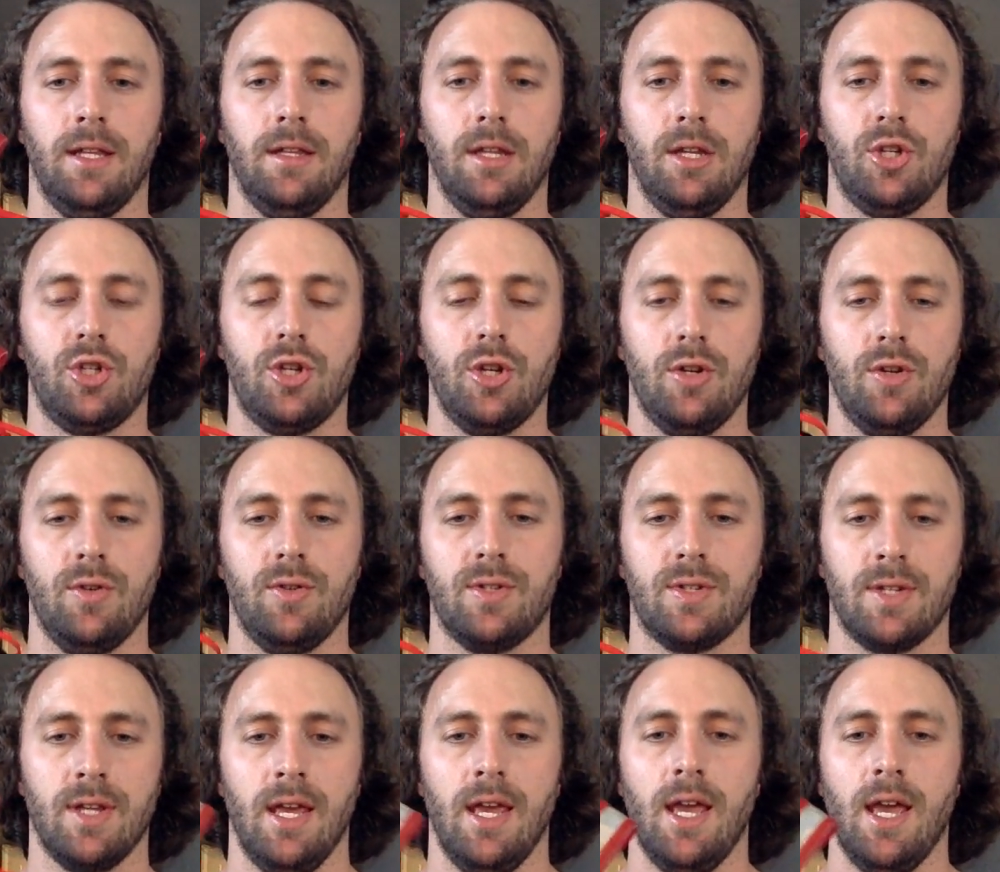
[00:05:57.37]
in these
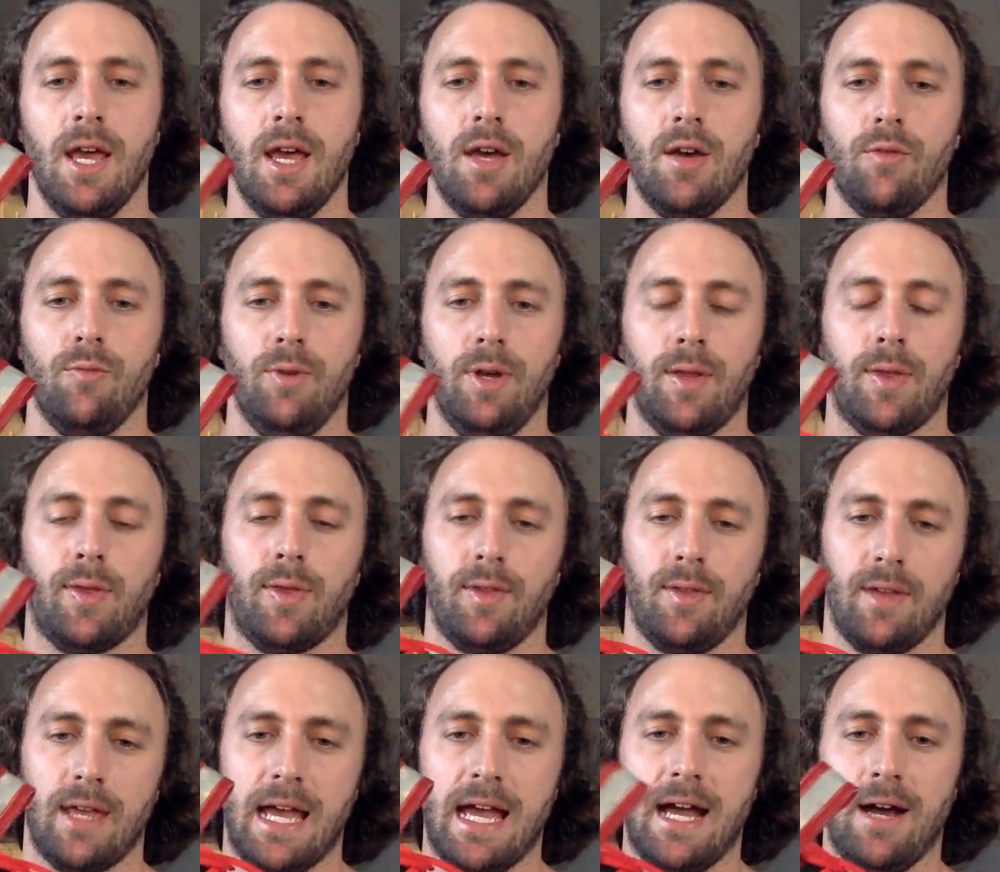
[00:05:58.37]
shoes
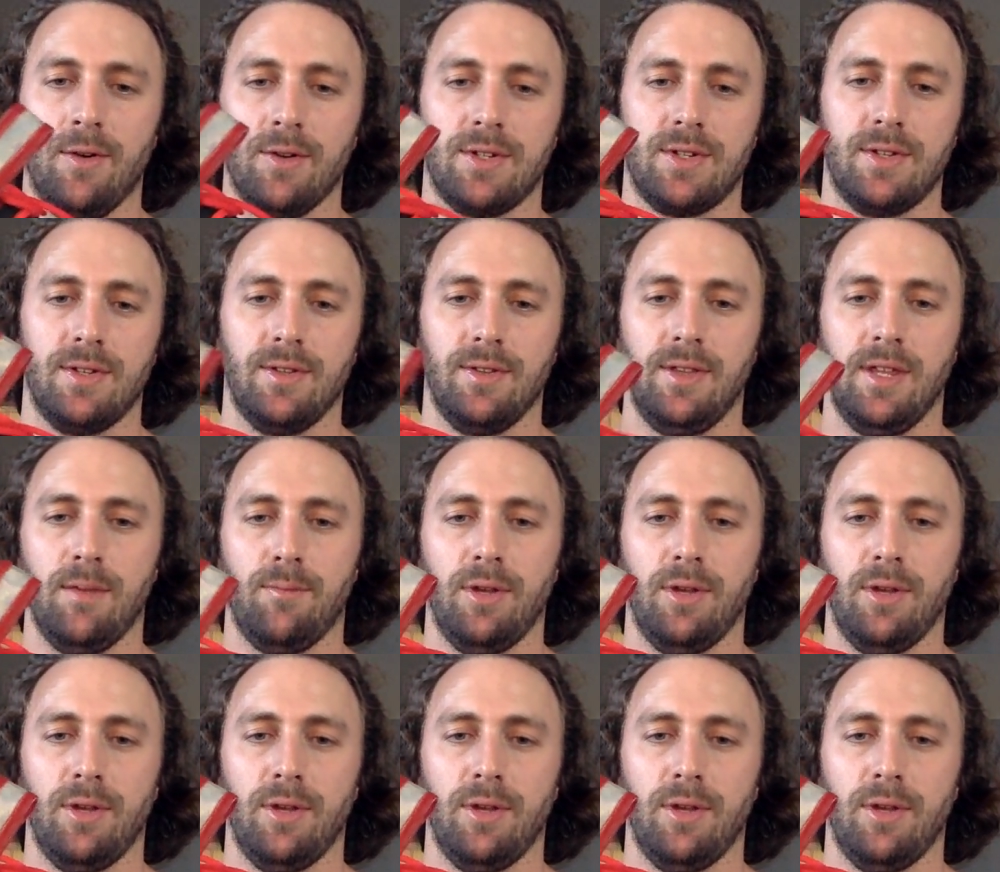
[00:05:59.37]
without the